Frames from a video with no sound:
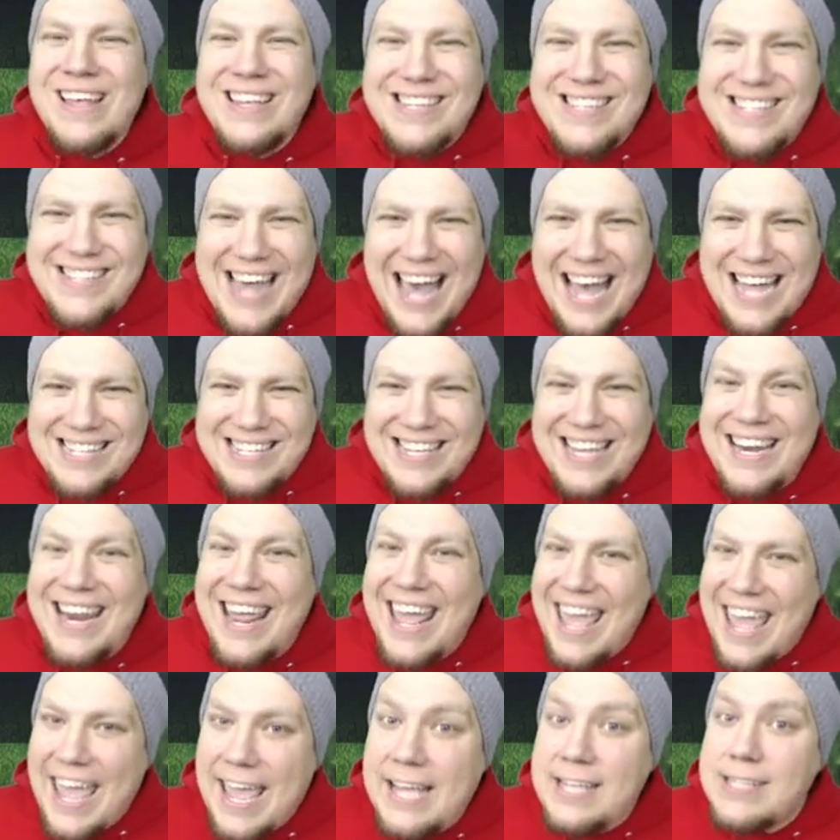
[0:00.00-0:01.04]
started
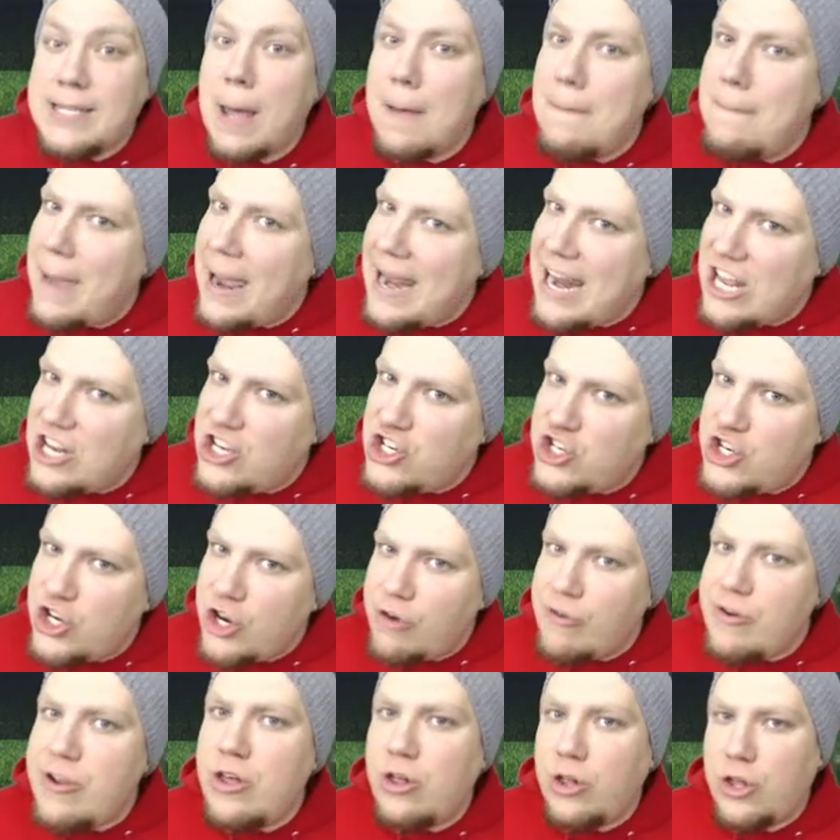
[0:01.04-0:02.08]
his
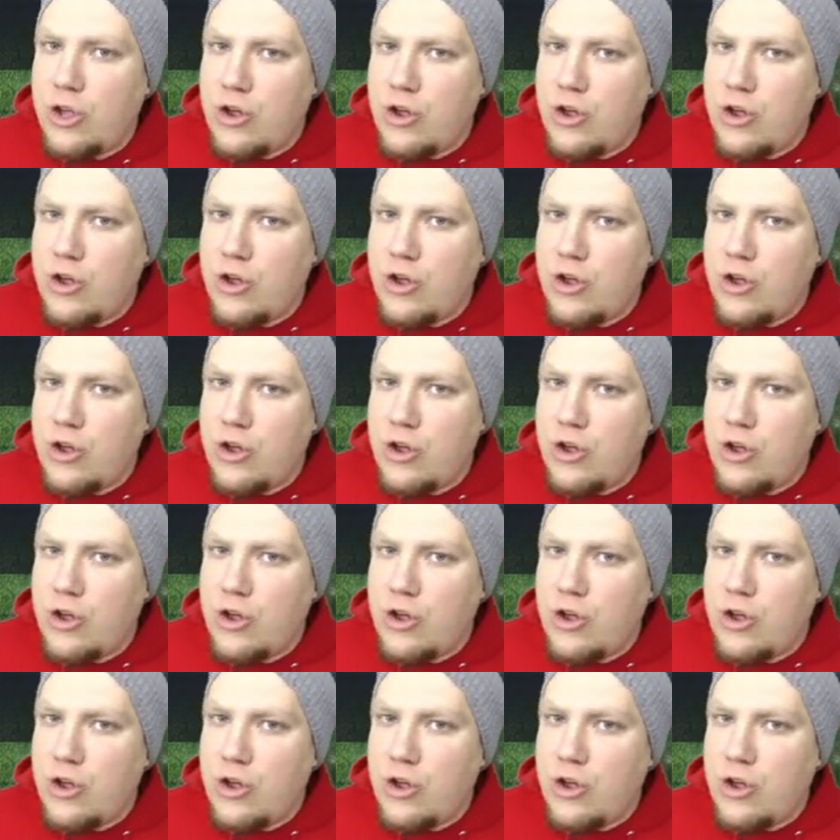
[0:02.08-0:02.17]
managerial